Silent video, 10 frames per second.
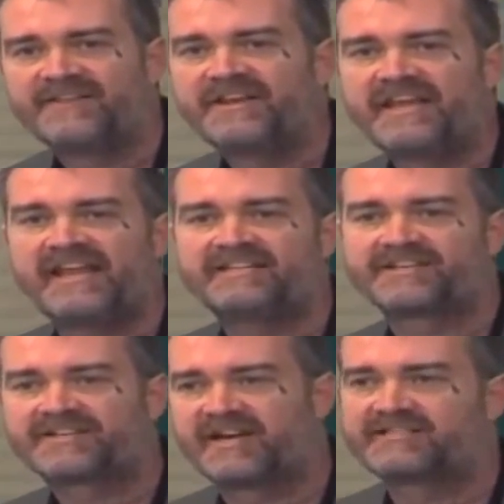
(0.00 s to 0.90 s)
and the
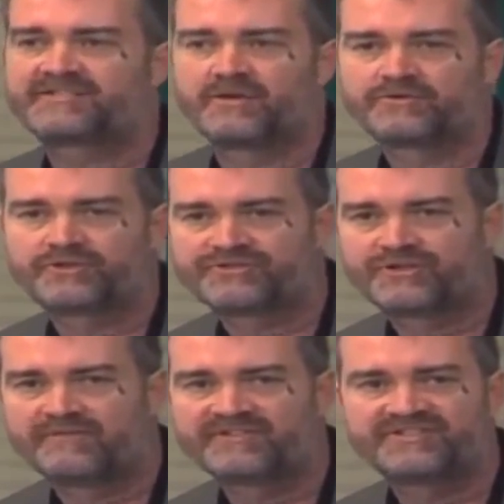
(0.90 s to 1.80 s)
need to cut social
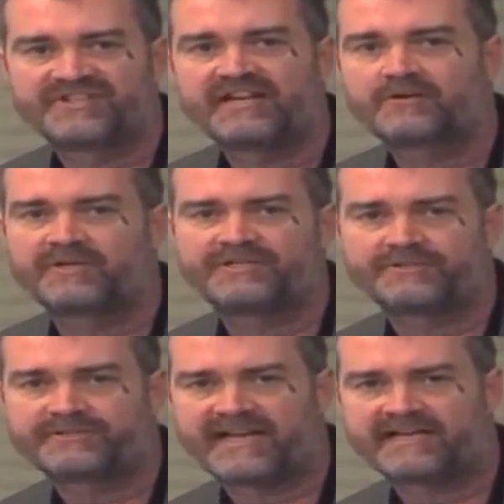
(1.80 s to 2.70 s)
services and
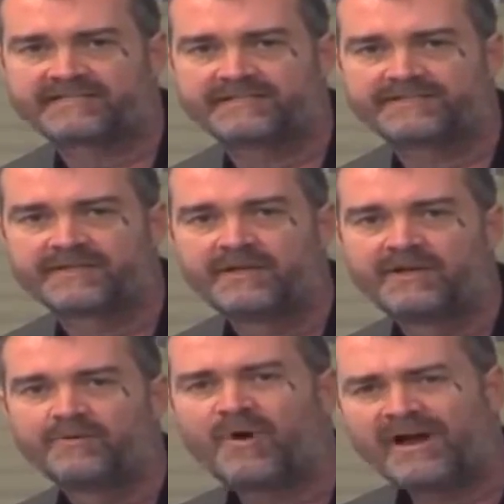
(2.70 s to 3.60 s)
increase your taxes,
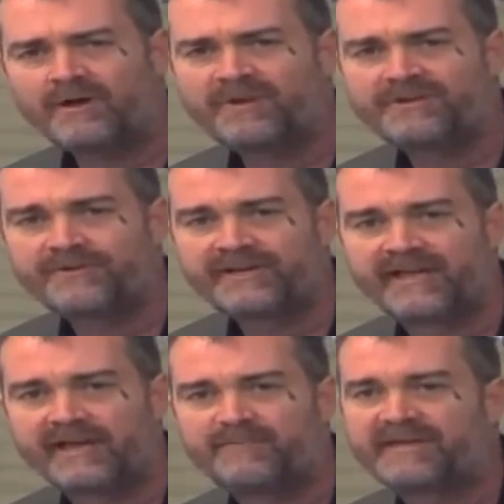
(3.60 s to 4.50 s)
why are we
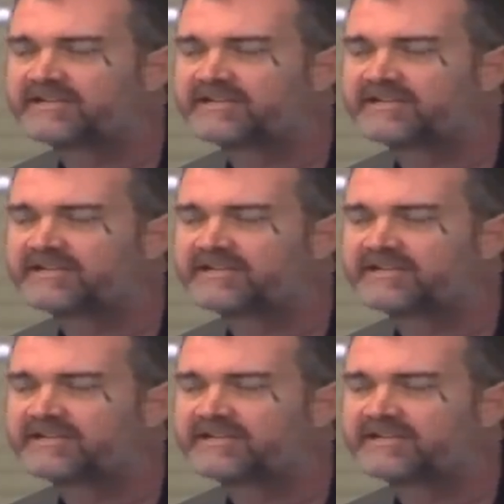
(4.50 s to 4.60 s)
doing that?